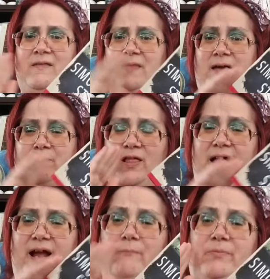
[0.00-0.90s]
they
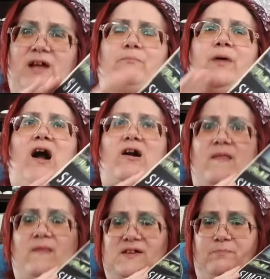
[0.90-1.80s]
play a big part
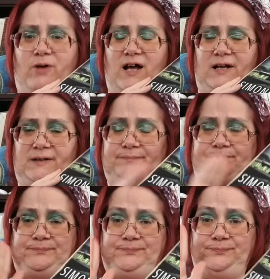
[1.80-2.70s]
in this book
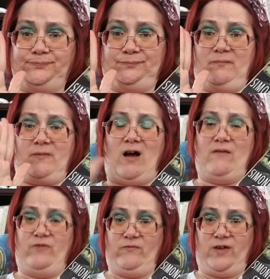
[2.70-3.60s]
on
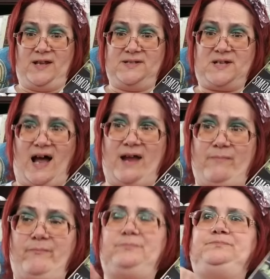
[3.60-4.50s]
Vivian's time.
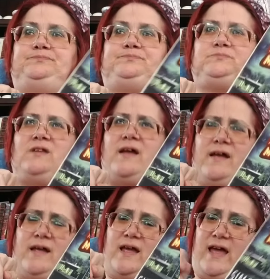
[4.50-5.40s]

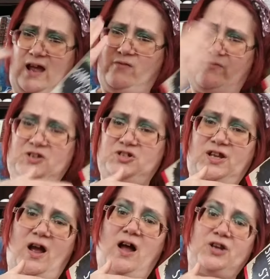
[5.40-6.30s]
And
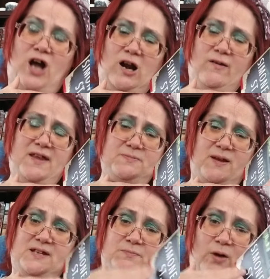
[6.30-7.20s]
eventually on Carly's,
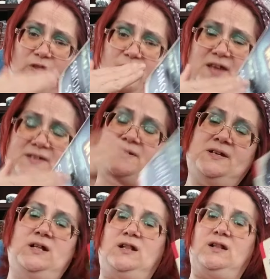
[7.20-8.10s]
because both of these
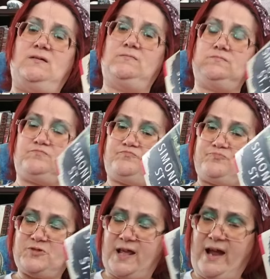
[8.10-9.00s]

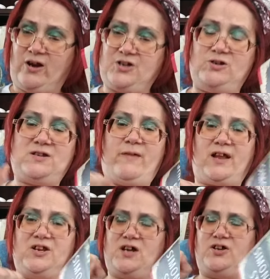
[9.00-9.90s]
characters, I'm not
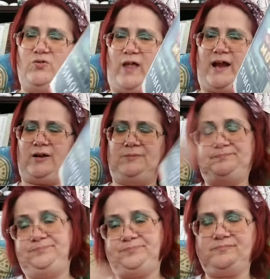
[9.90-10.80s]
going to tell you, like,
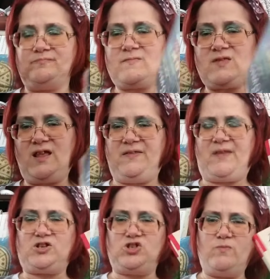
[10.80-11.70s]

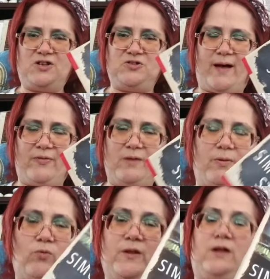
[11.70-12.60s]
anything too much about them,
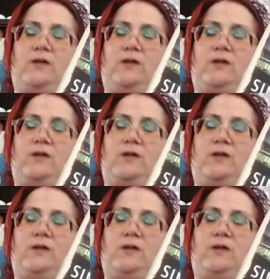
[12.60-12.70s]
but,